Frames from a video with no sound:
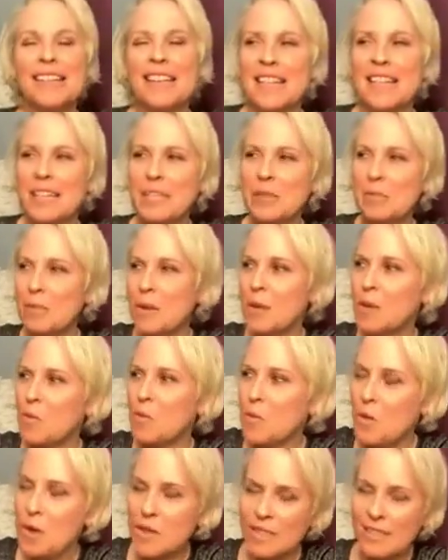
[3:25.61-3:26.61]
these big
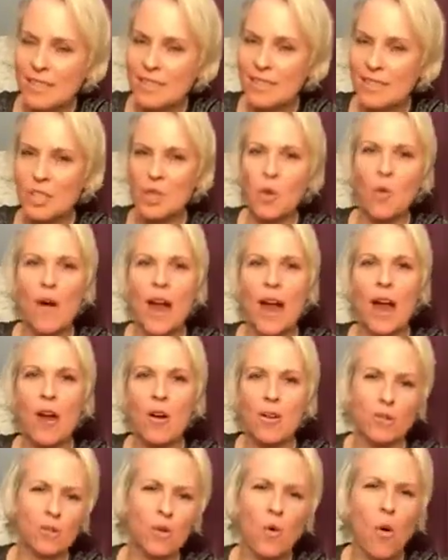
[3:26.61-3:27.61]
wooden
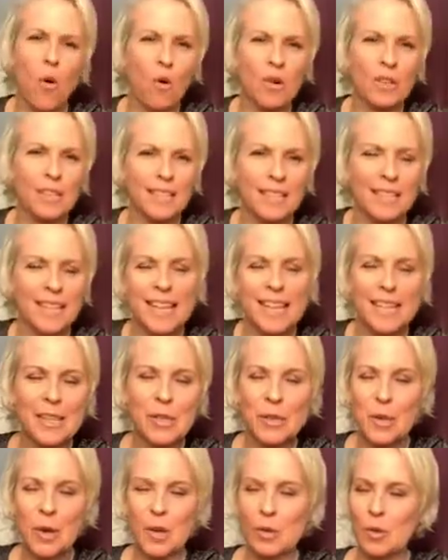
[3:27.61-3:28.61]
squares or horses. I think they're
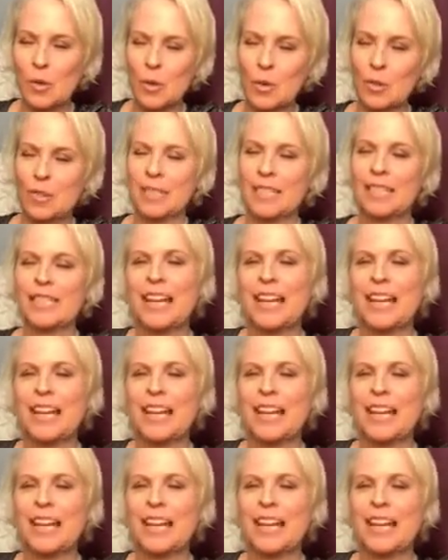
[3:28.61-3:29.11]
called horses.